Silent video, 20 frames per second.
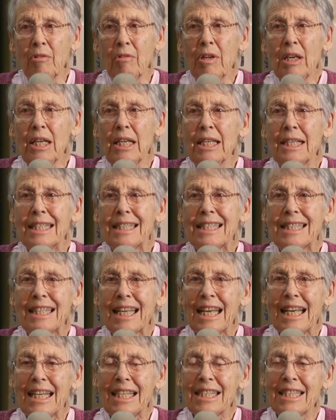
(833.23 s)
really
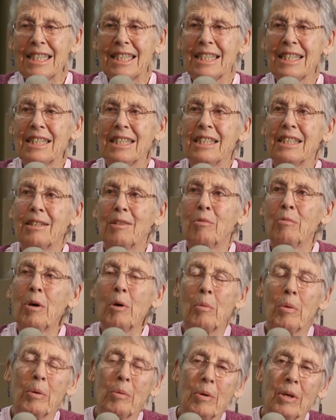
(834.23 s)
discuss
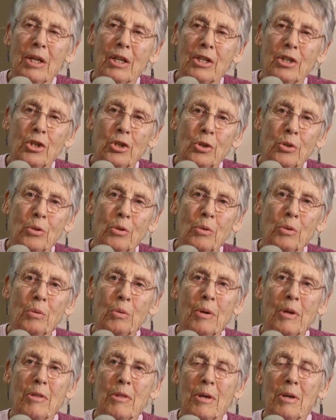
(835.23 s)
what we were going to do
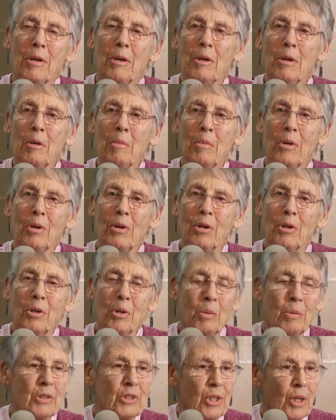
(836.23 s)
with them or
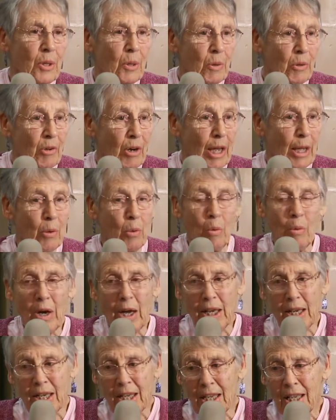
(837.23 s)
who was going to write
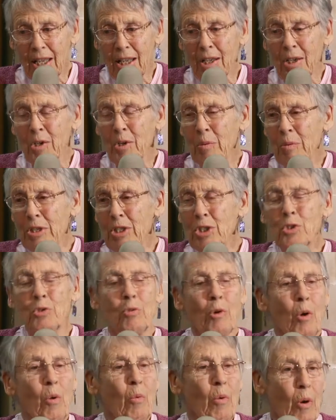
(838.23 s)
what. We just
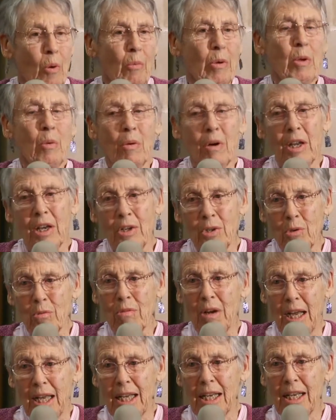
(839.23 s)
wrote what we wanted to
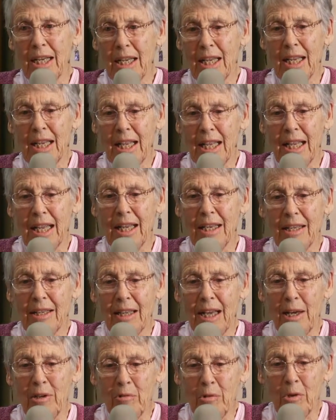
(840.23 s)
write. And
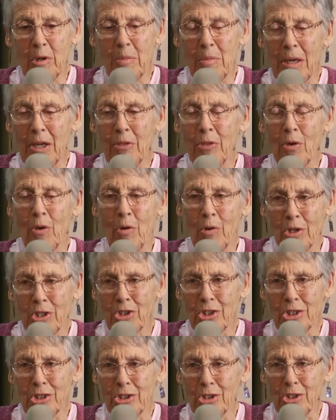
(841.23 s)
I wrote about the
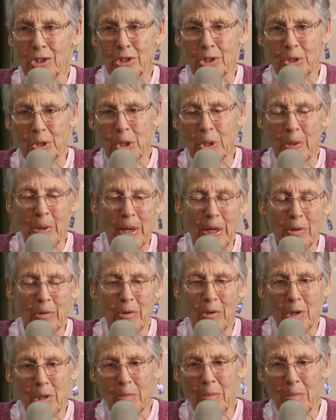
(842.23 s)
horses, and Joanne wrote